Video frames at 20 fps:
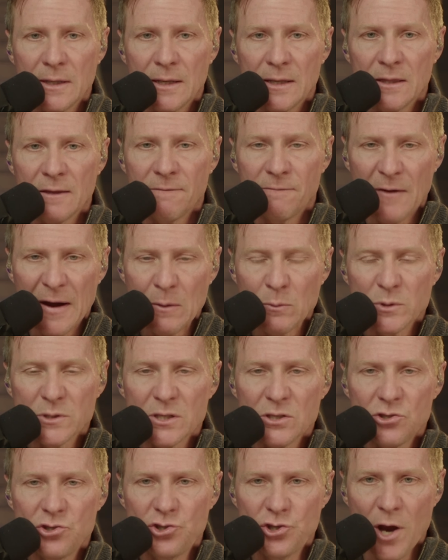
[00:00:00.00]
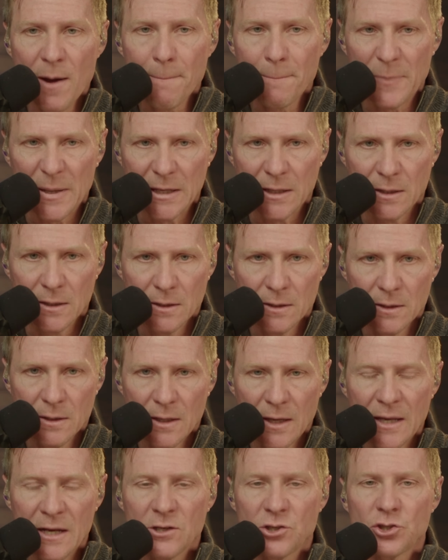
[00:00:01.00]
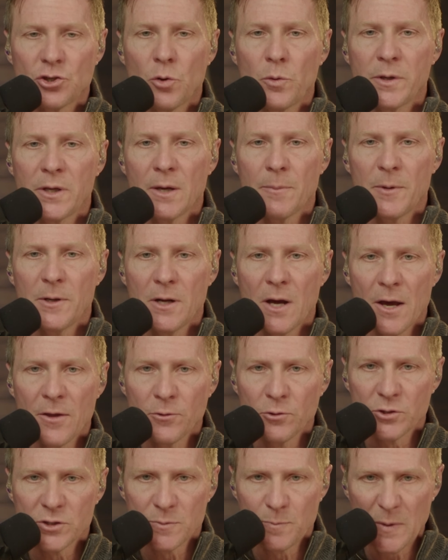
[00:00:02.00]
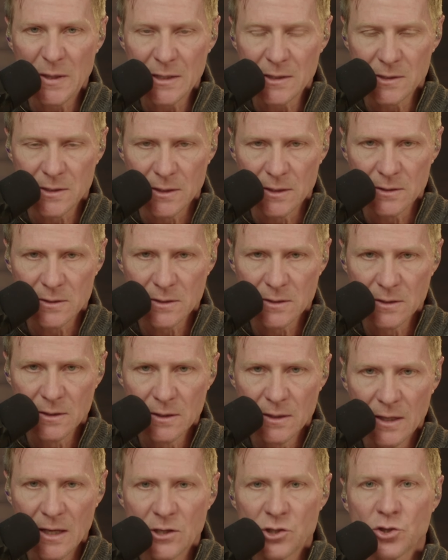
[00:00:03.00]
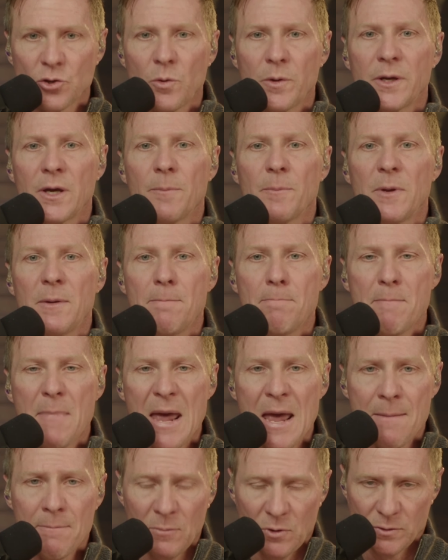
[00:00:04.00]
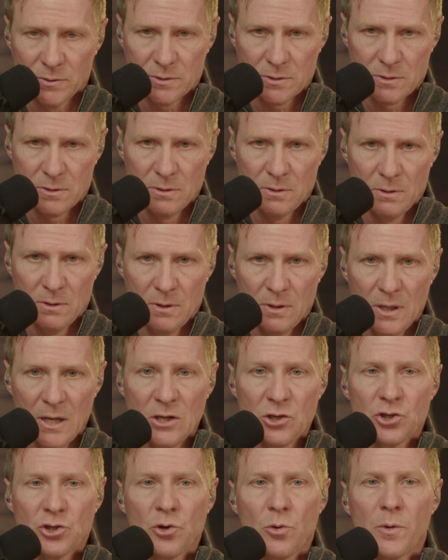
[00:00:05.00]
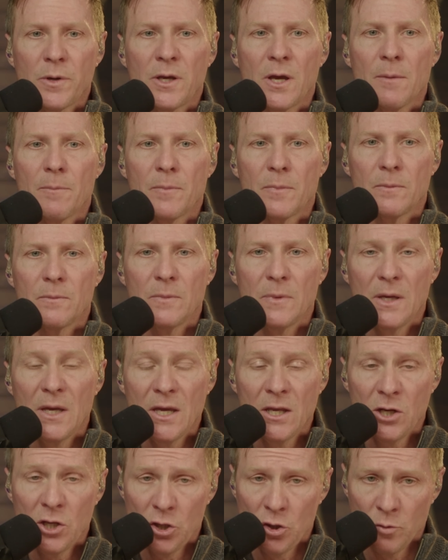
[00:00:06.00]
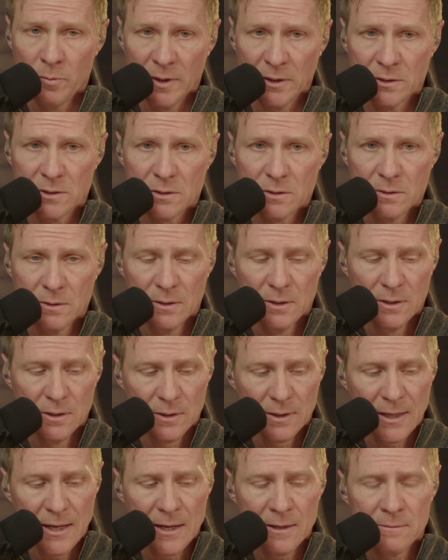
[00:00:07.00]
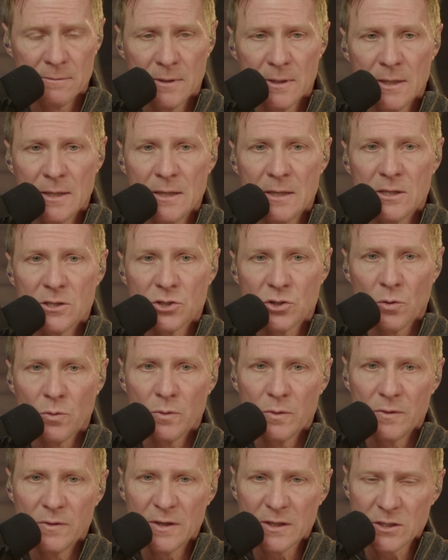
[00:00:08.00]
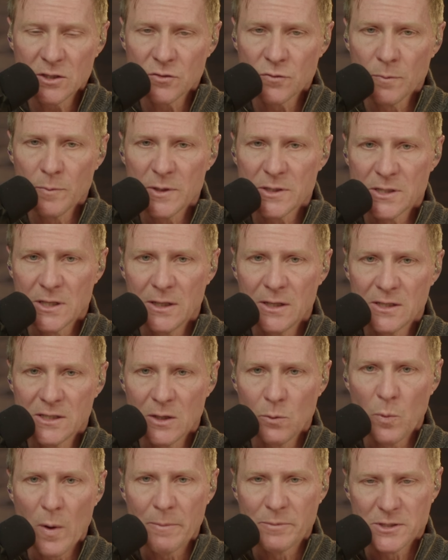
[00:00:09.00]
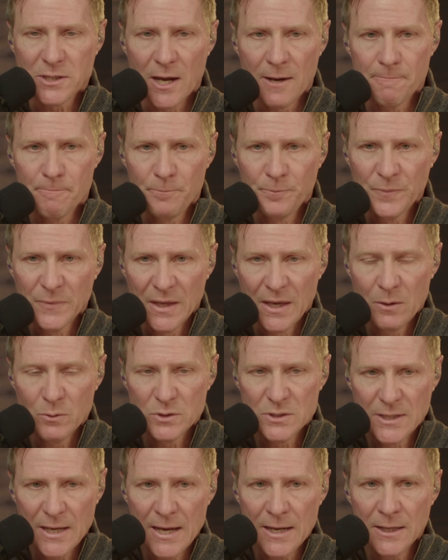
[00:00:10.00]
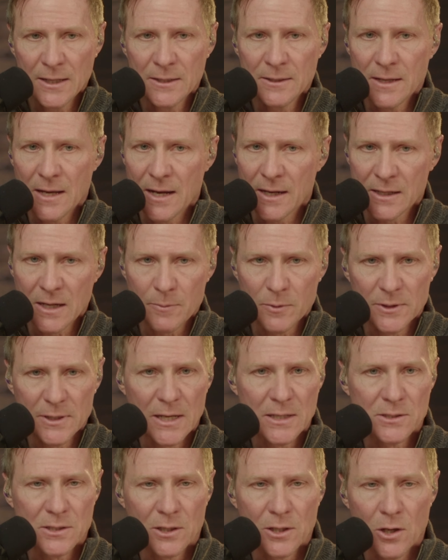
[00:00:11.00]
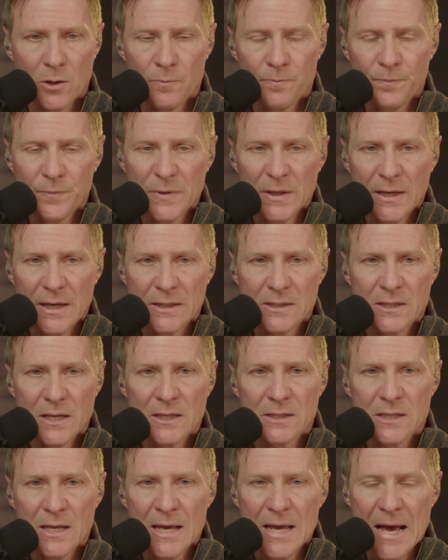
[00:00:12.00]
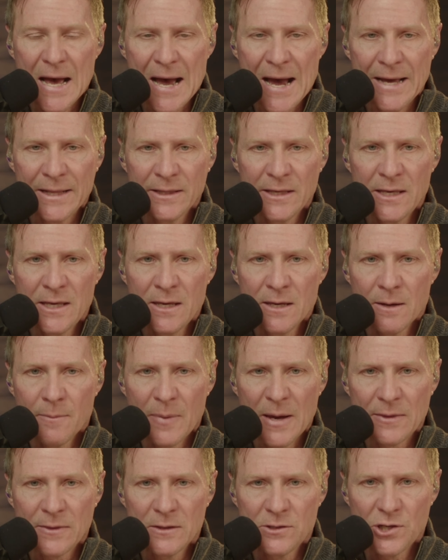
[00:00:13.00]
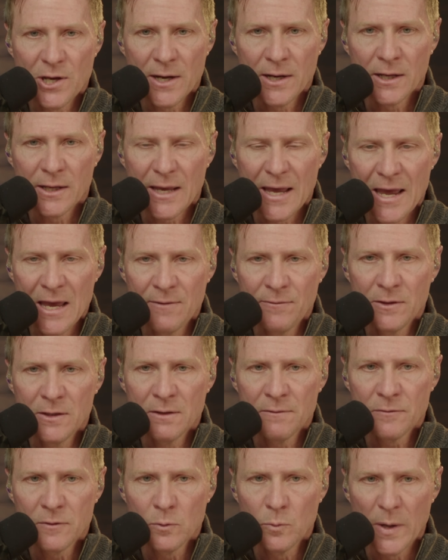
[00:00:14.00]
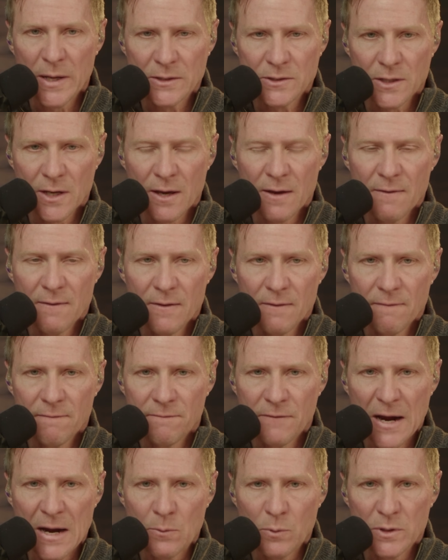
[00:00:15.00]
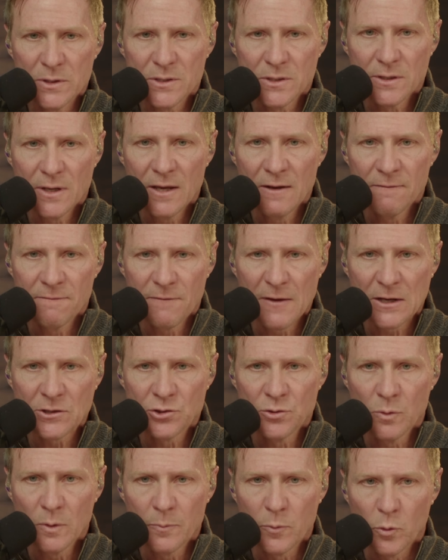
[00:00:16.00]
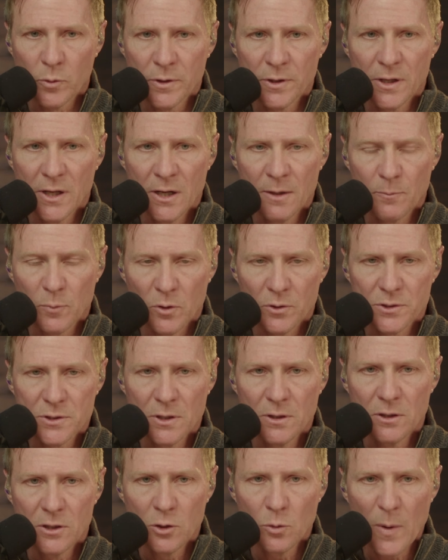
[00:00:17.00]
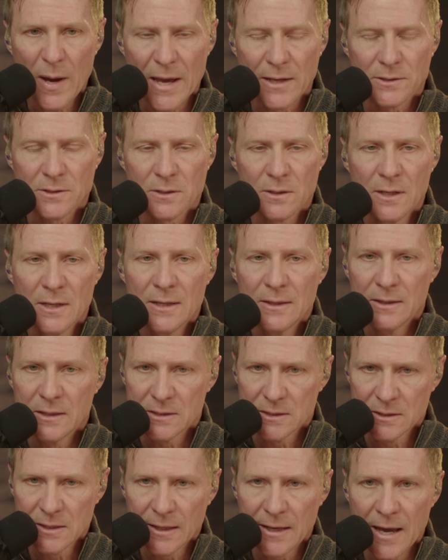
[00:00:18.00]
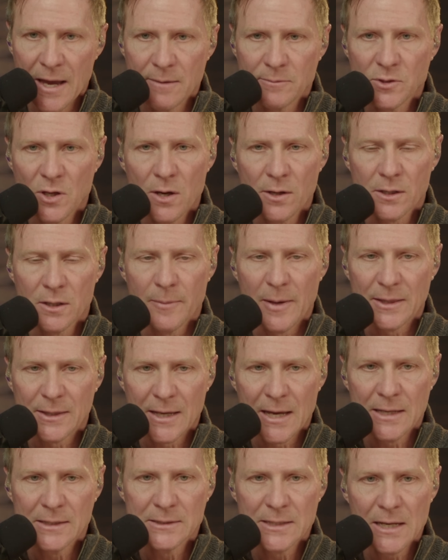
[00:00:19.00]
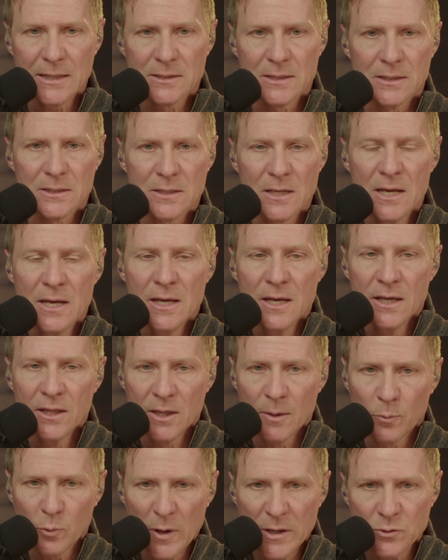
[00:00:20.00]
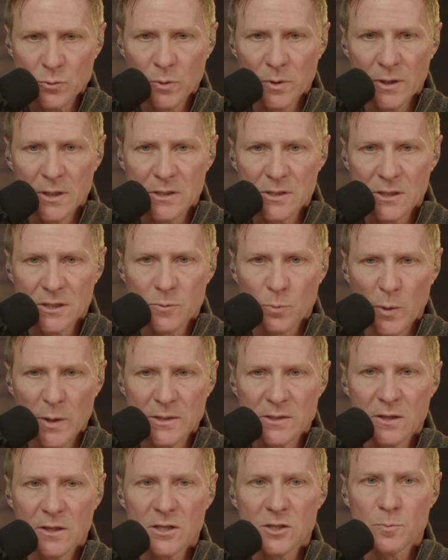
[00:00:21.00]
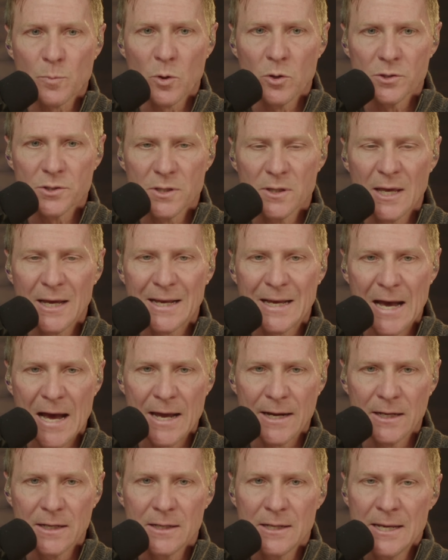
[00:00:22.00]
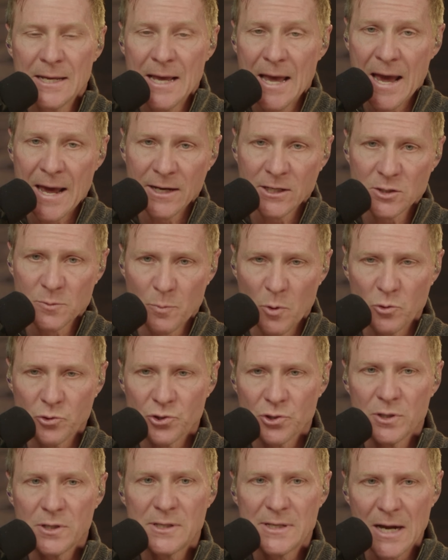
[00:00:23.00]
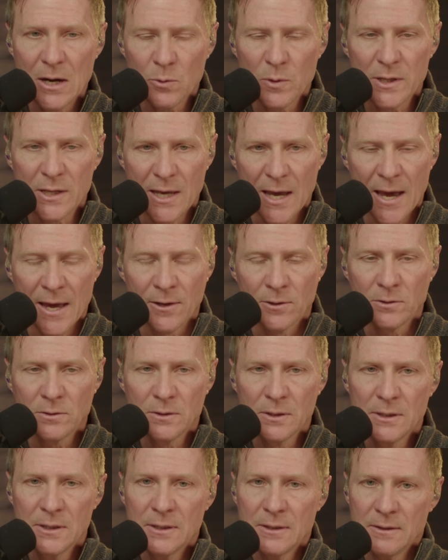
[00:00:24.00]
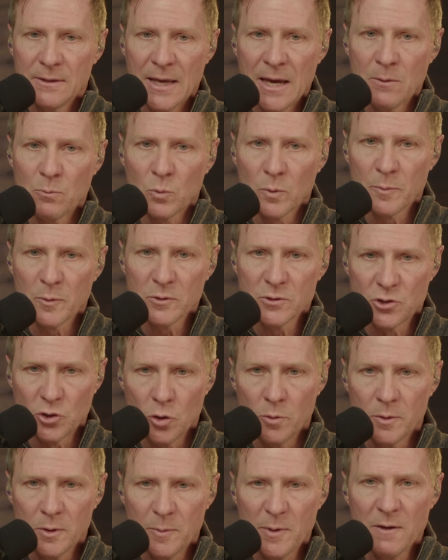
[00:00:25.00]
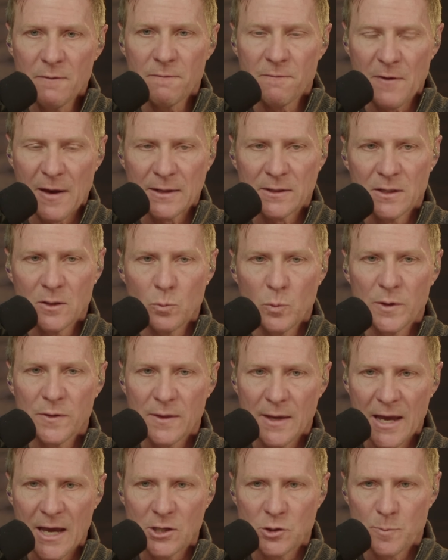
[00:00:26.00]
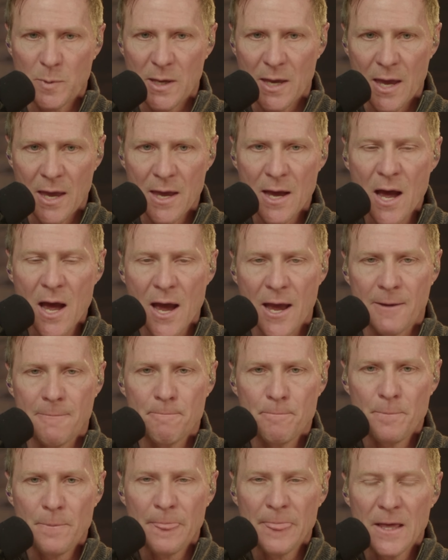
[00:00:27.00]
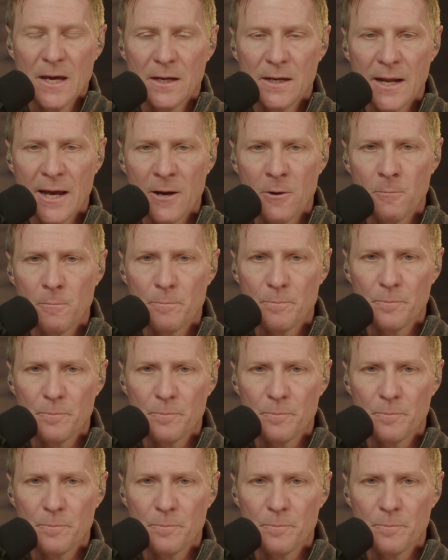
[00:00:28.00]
The virus is jumping, and it's showing up in other species. It's showing up in mammals. It's showing up in humans, okay? So this is from the CDC website. It was dated a couple days ago. It says, highly pathogenic avian influenza virus infection reported in a person in the U.S. This is the guy I'm talking about, the guy in Texas. The press release explains this person that got it had exposure to dairy cattle that were presumed to be infected with HPAI. Now,